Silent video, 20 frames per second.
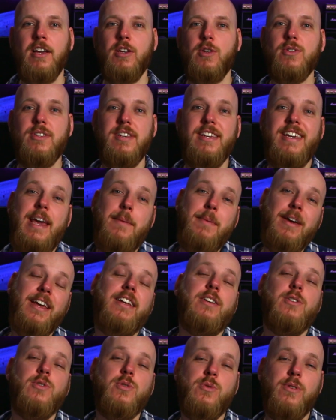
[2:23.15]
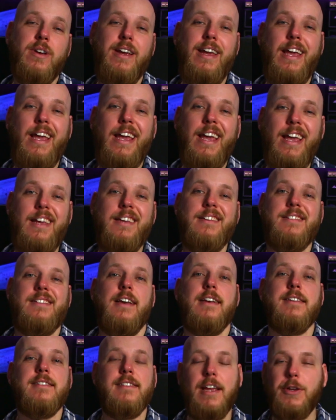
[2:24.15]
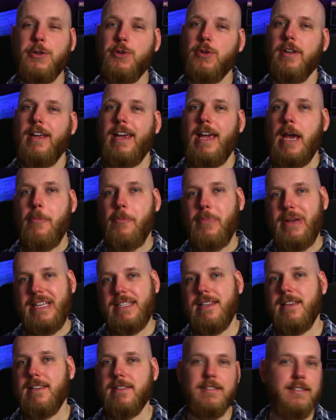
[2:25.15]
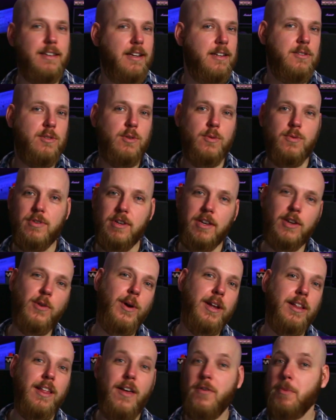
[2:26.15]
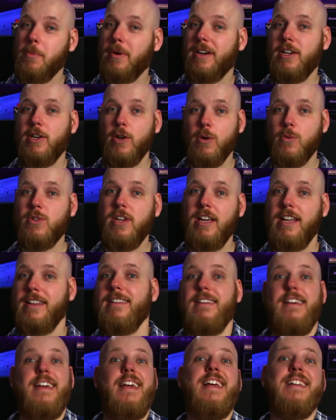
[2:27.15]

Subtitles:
You see, gaming industry is essentially a business. It's no secret, everybody knows it.